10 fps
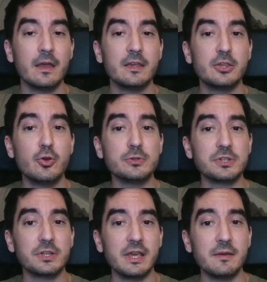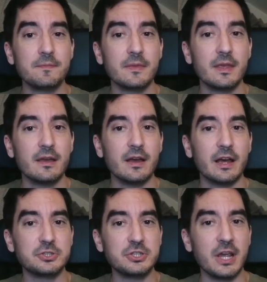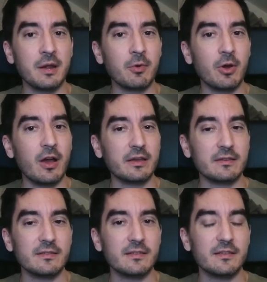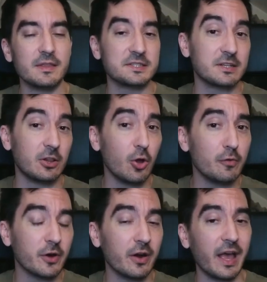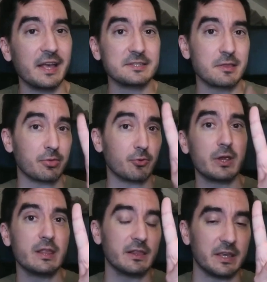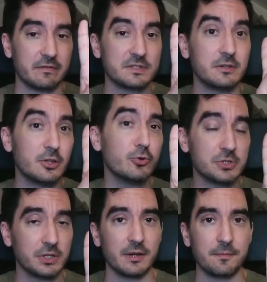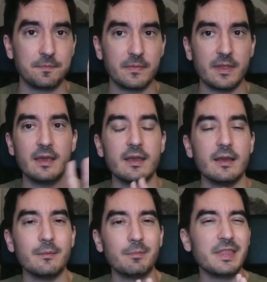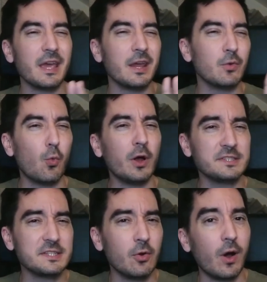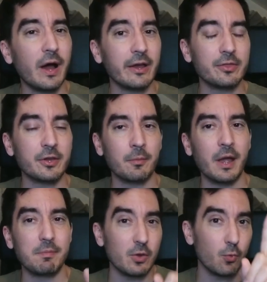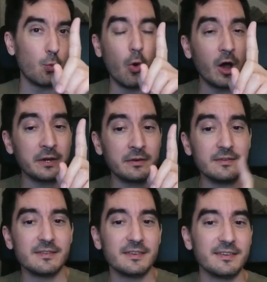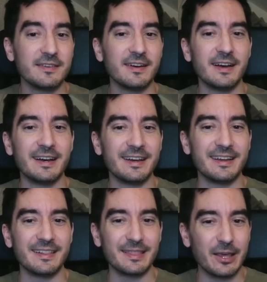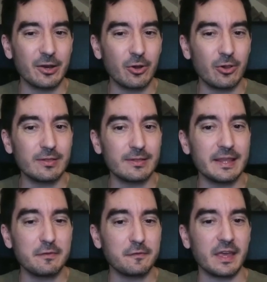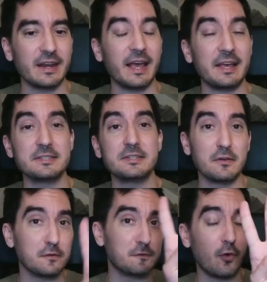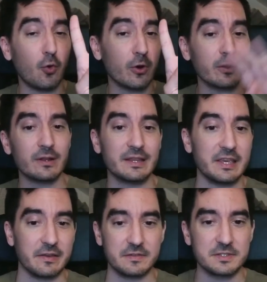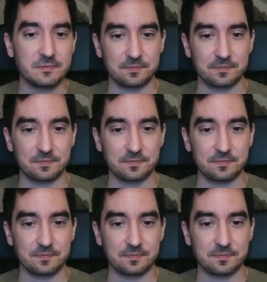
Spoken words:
Usually, a shamrock, this clover, has 3 leaves, usually. But then once in a while, there might be one little leaf that has 4 leaves.